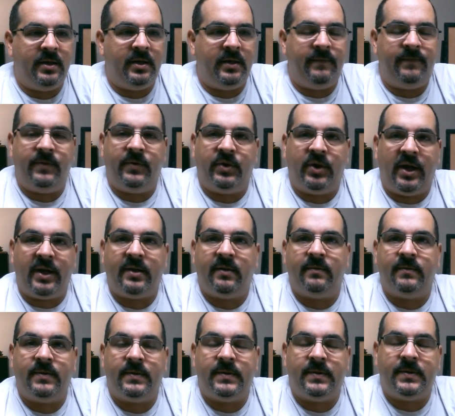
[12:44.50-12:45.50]
If you'd like
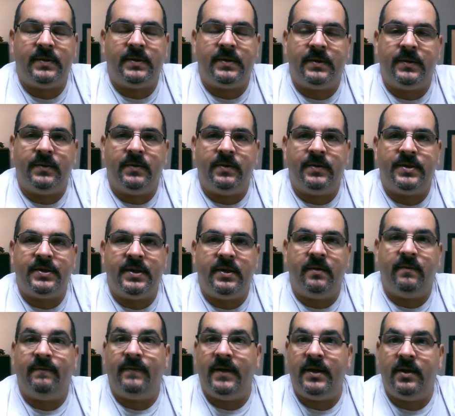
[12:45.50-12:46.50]
to
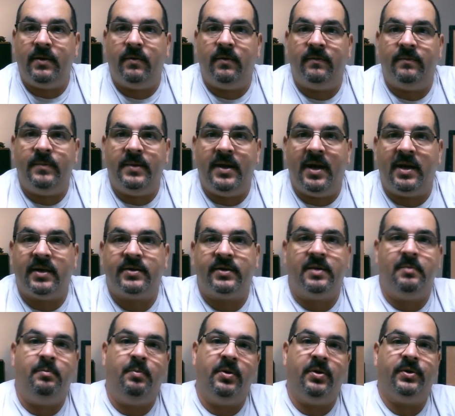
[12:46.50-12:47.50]
see a video of me
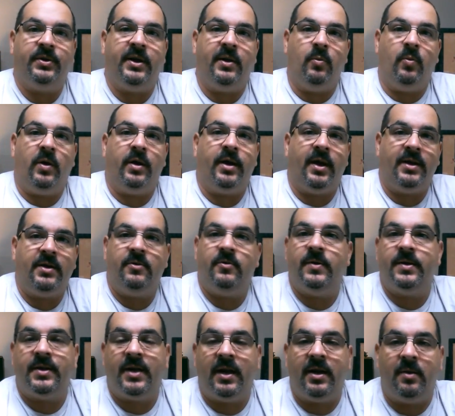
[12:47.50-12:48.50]
actually building one, I
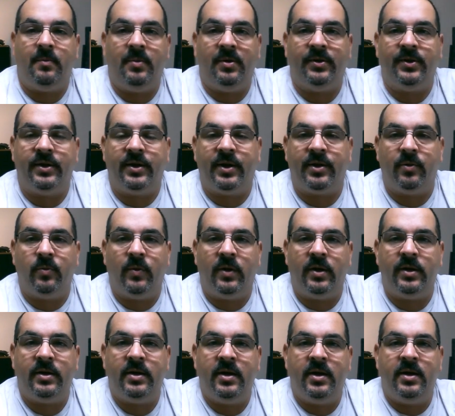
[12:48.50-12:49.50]
do intend to build another
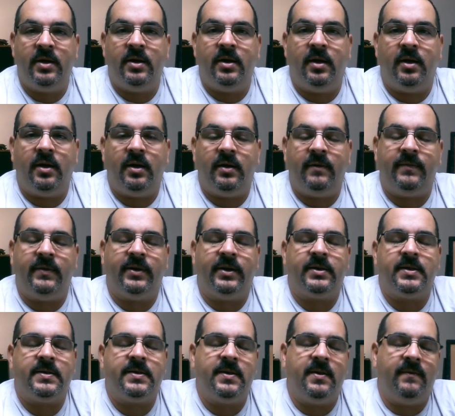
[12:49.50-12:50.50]
one. If you'd
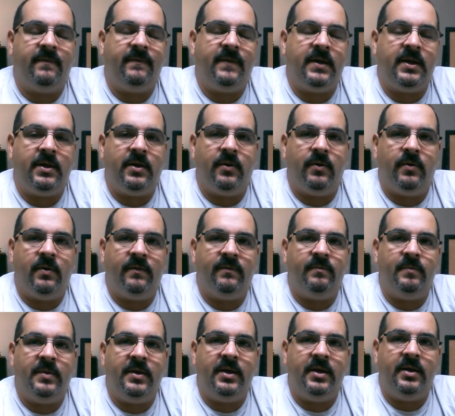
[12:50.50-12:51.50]
like to see a video
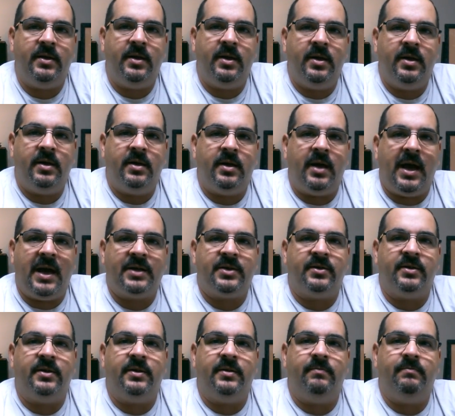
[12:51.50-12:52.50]
of me
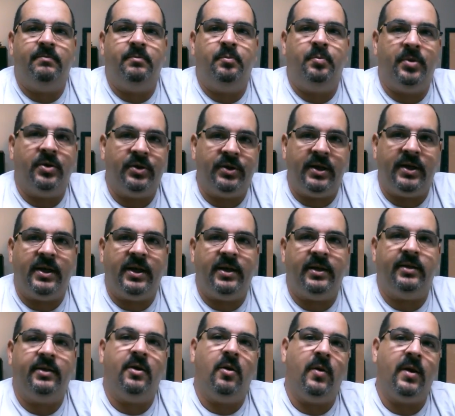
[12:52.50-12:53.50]
actually building it
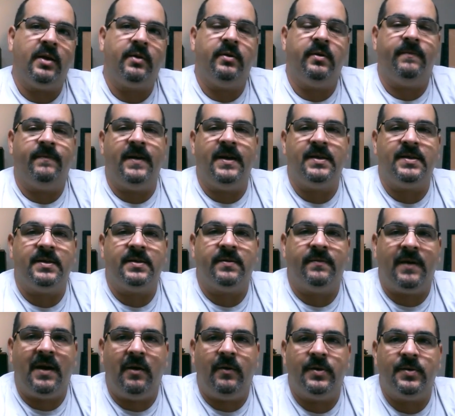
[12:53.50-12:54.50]
and going through the phases
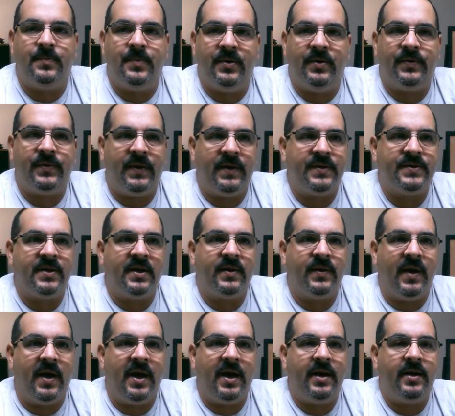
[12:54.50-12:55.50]
of how it's built, things like
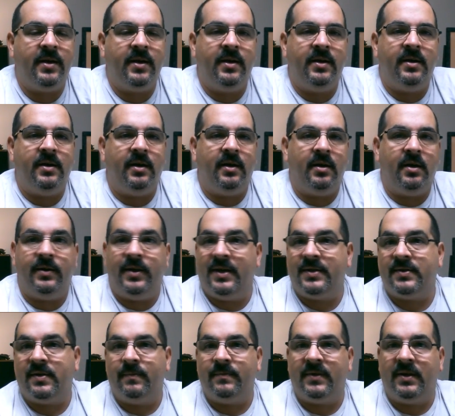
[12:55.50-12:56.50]
that,
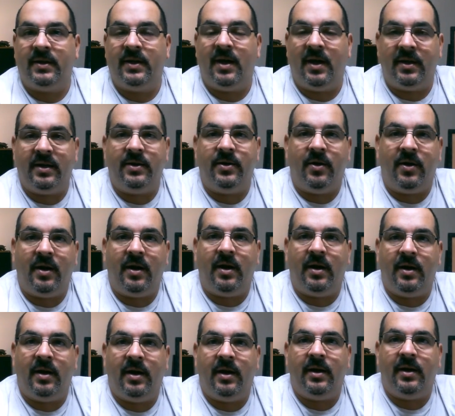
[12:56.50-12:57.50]
that's something that,
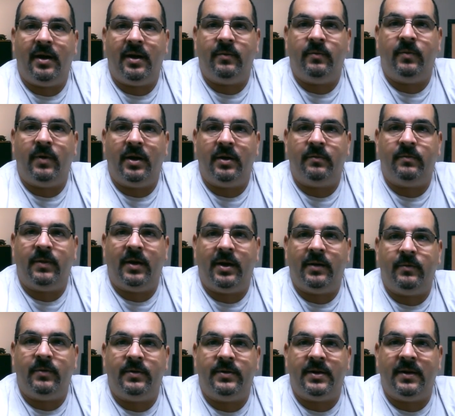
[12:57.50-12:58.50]
I
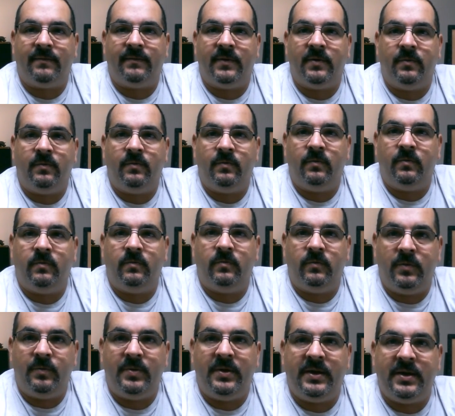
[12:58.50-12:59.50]
would definitely
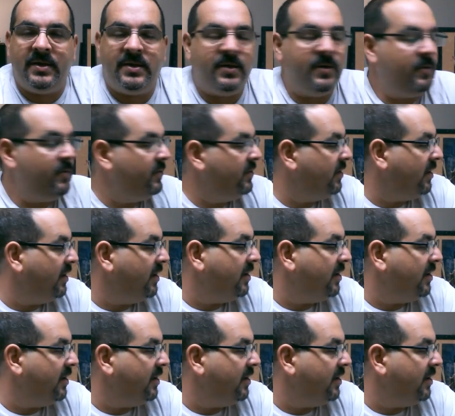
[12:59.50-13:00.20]
would be into.